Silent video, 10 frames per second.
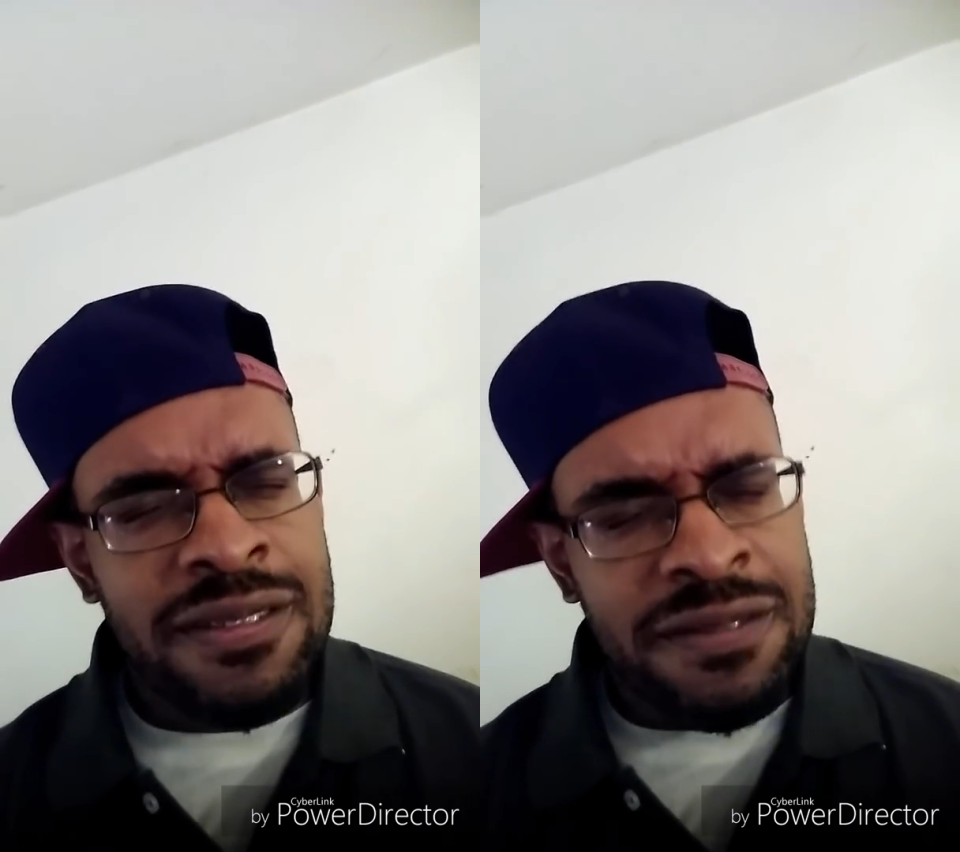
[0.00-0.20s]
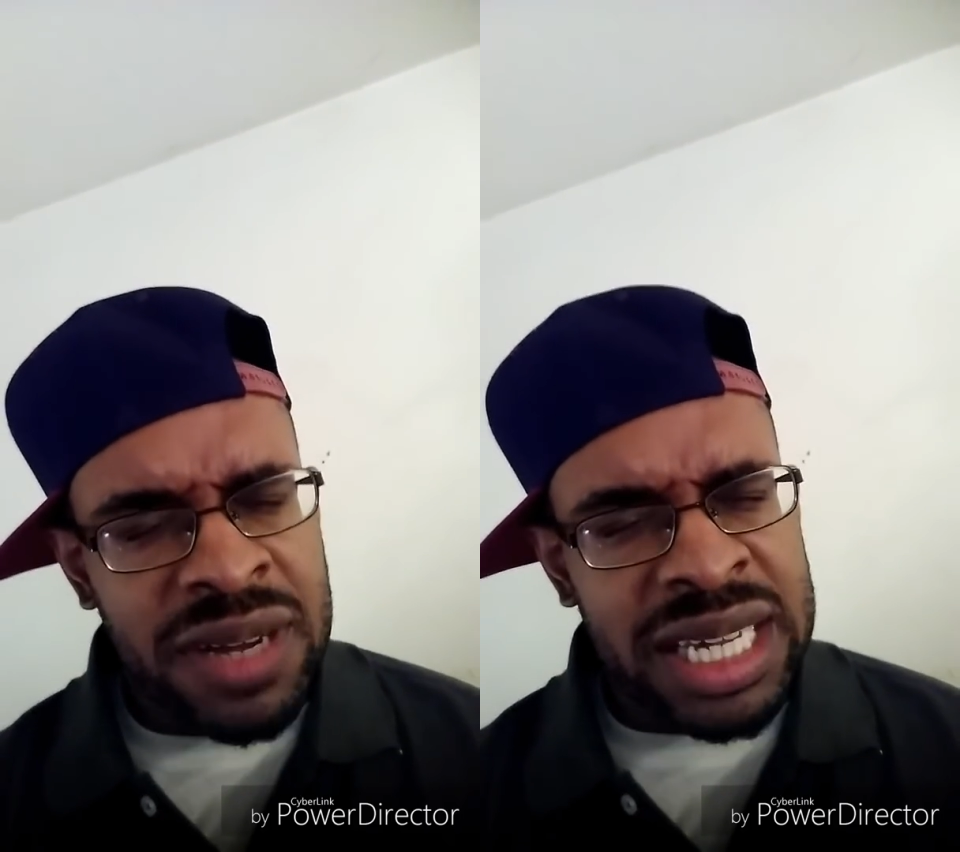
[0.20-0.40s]

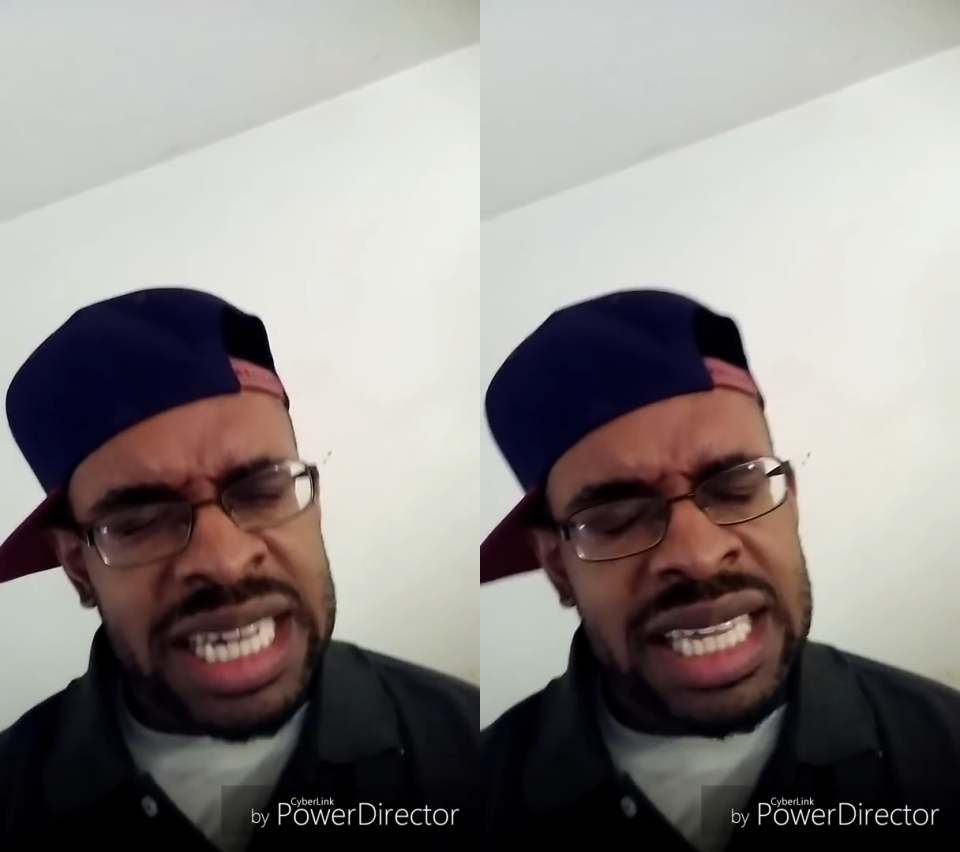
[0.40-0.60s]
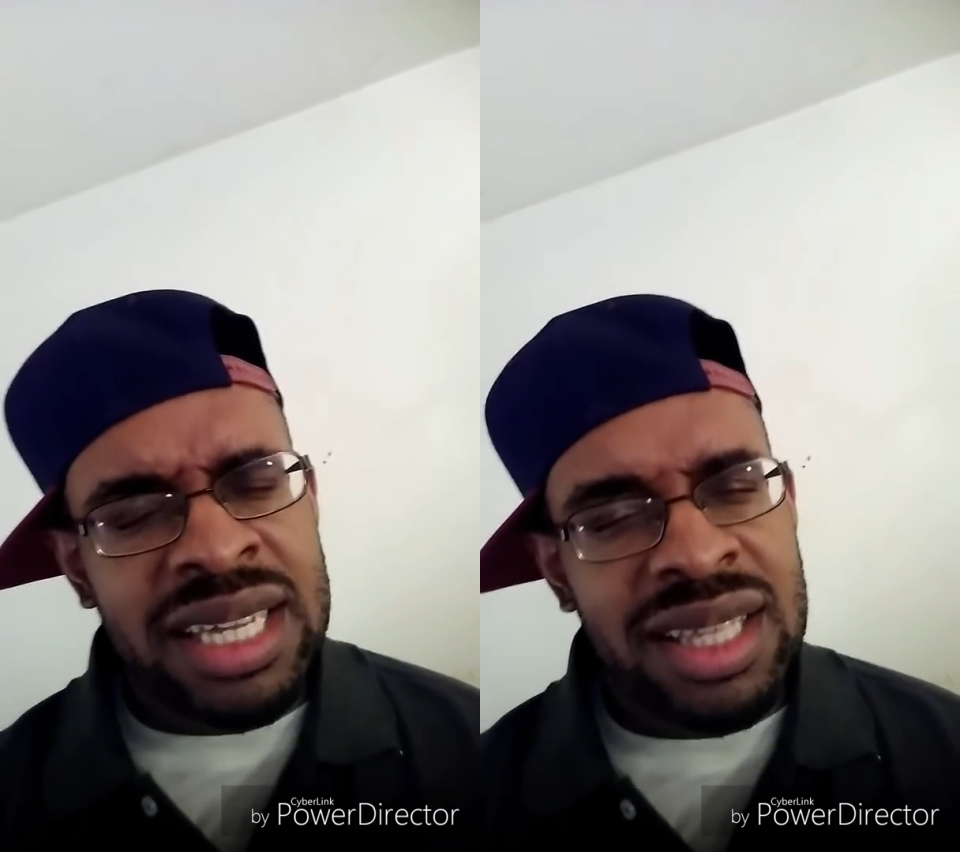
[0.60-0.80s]

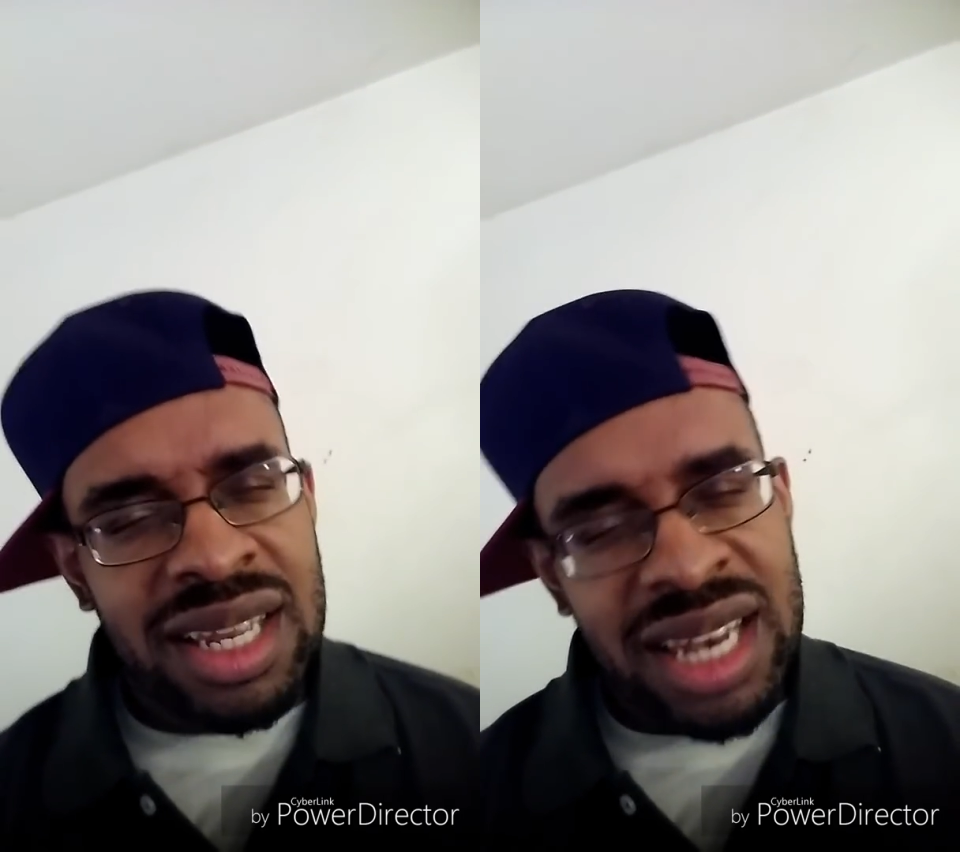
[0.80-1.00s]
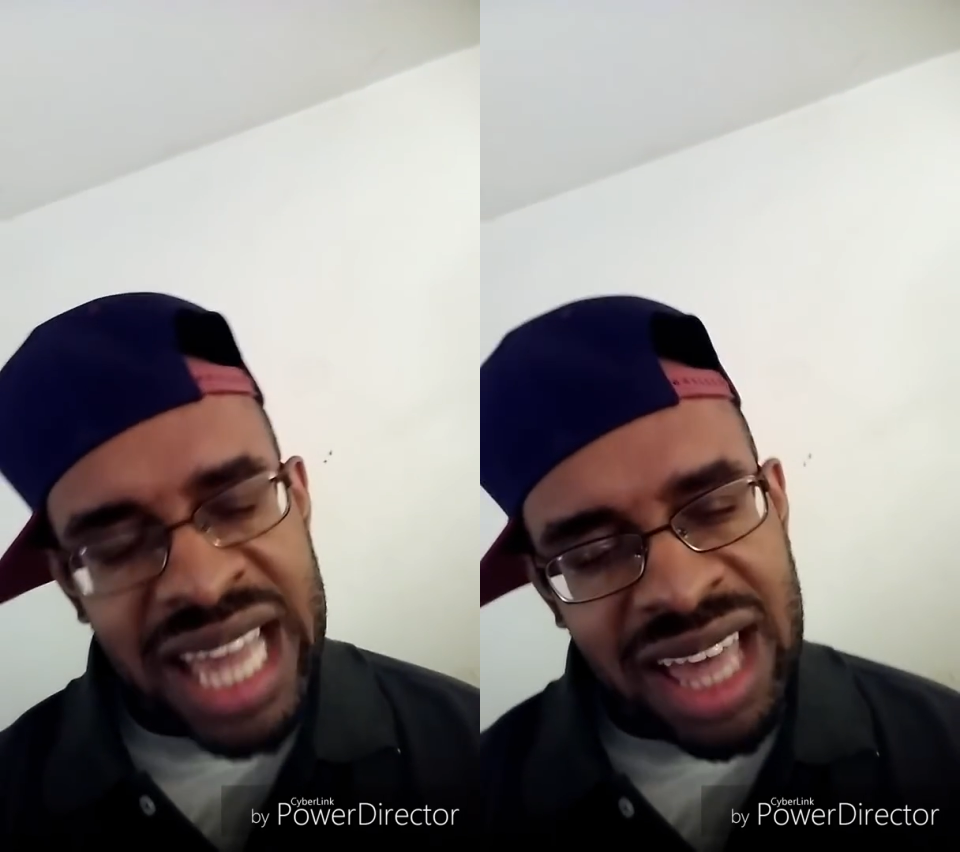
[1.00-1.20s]
fucking
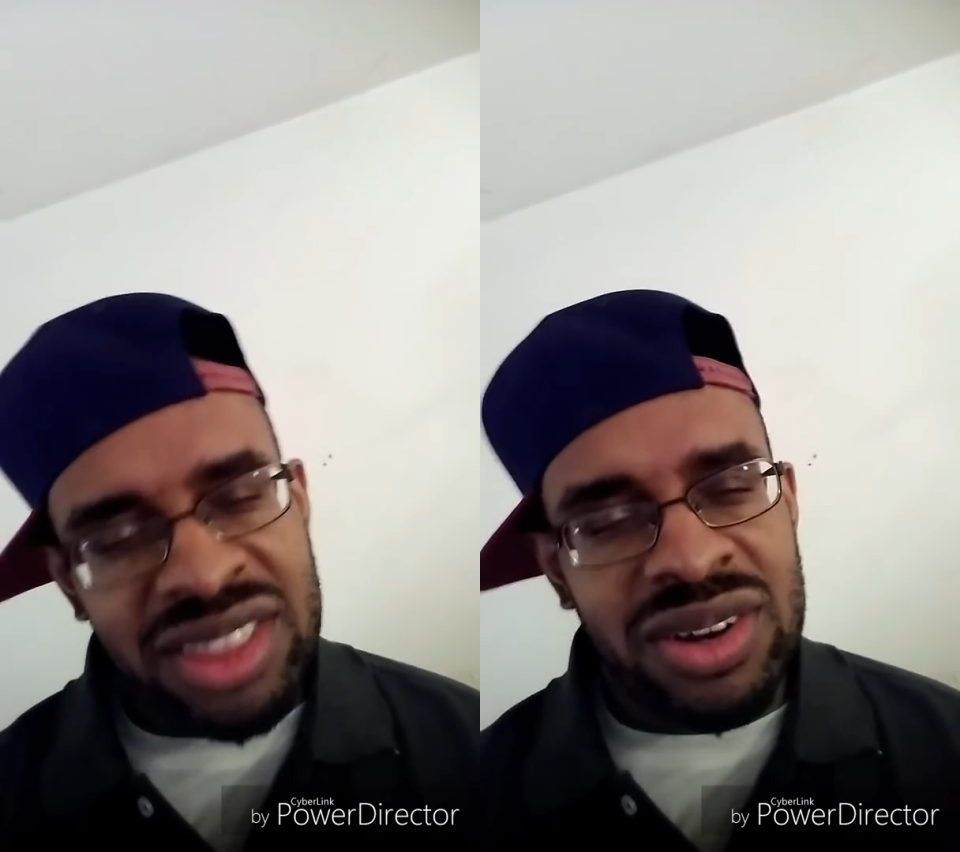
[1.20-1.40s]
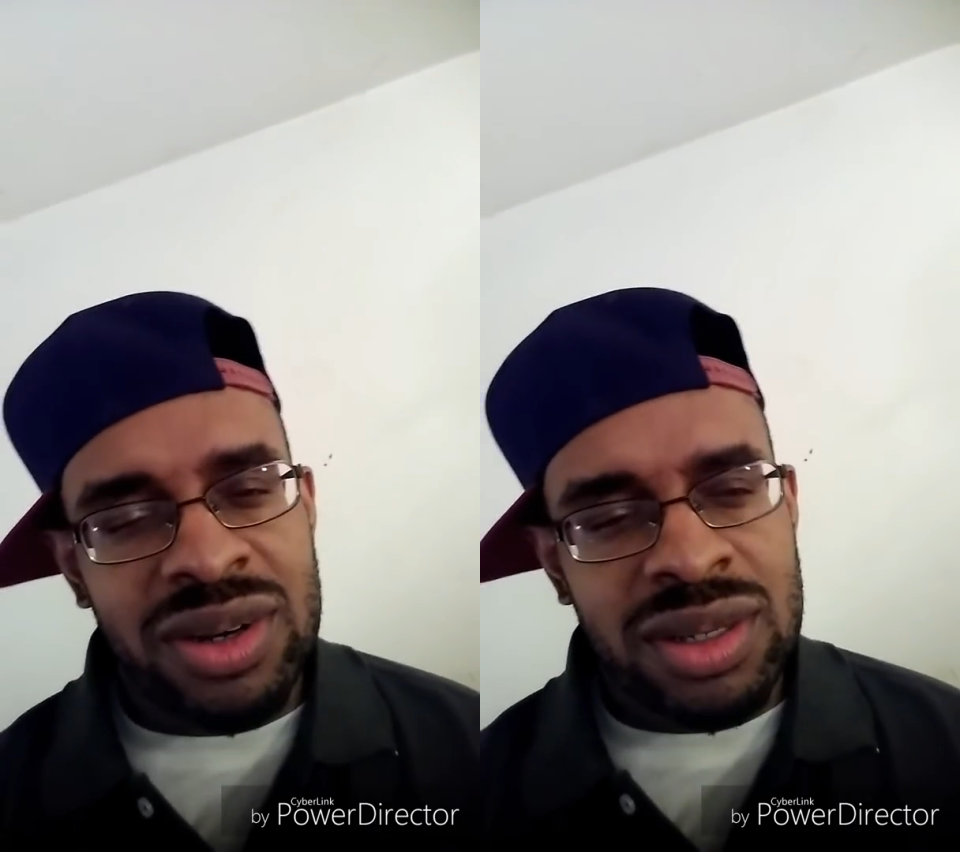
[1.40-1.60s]

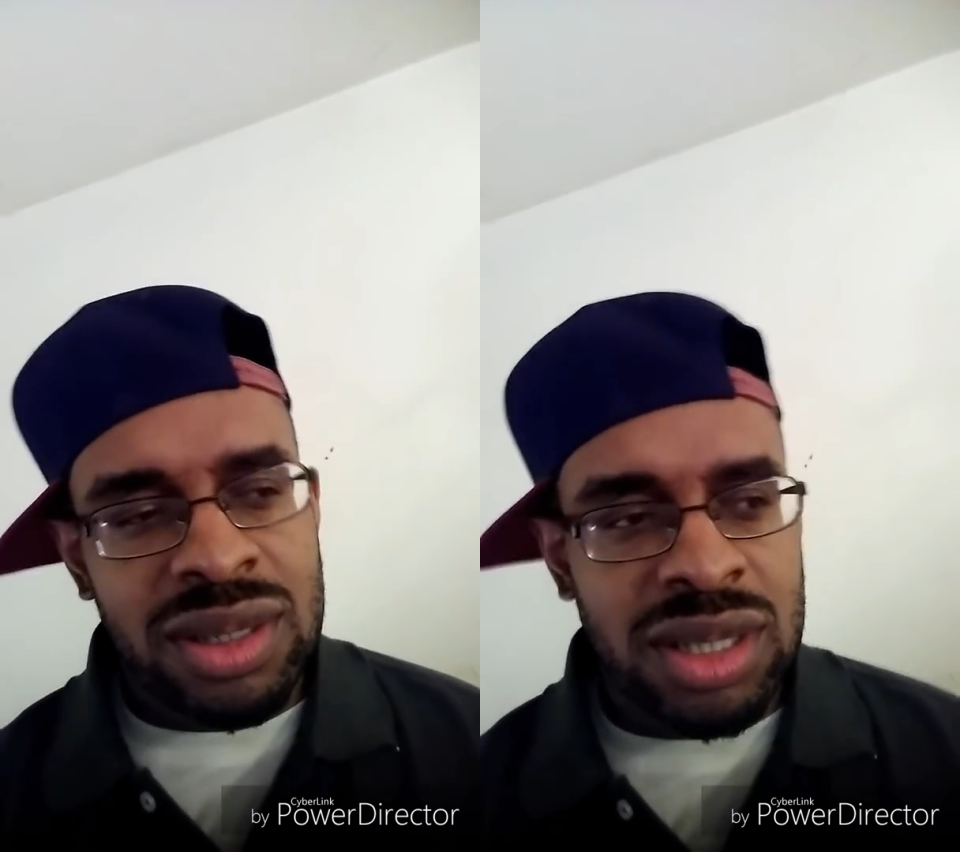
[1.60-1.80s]
latter